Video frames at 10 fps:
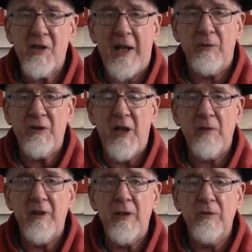
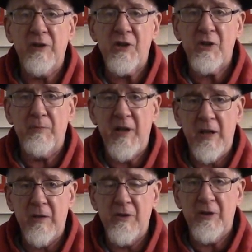secretary who
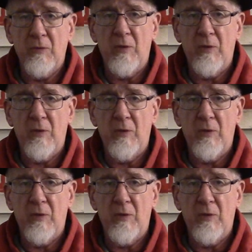disappears